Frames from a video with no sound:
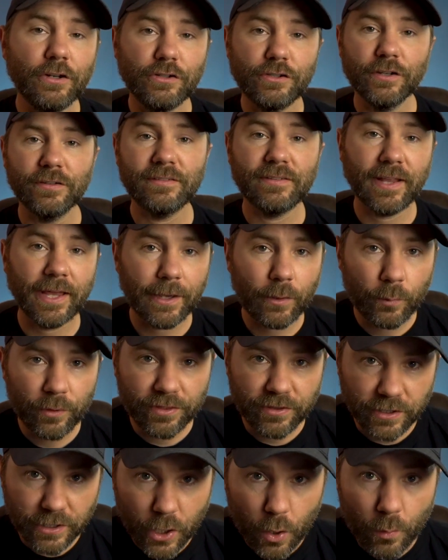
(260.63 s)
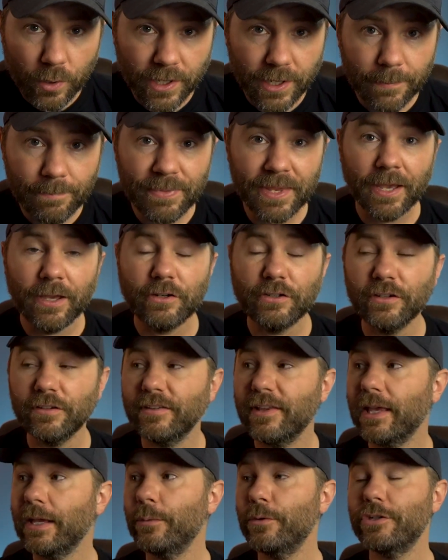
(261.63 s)
Just like with yoga,
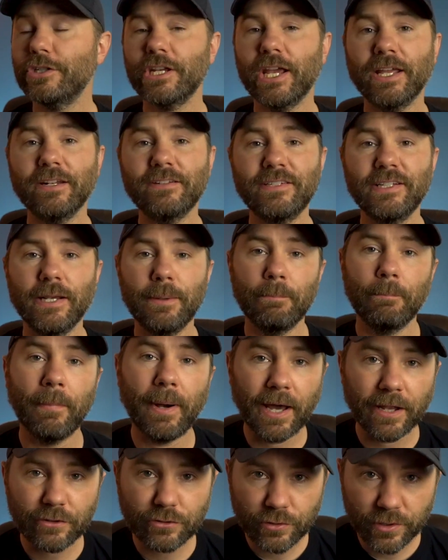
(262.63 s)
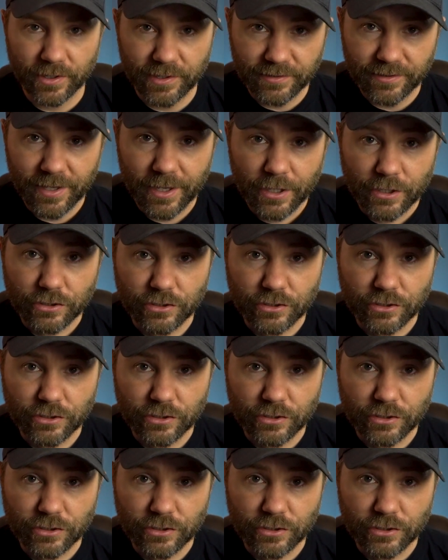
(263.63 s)
just like with chanting mantras,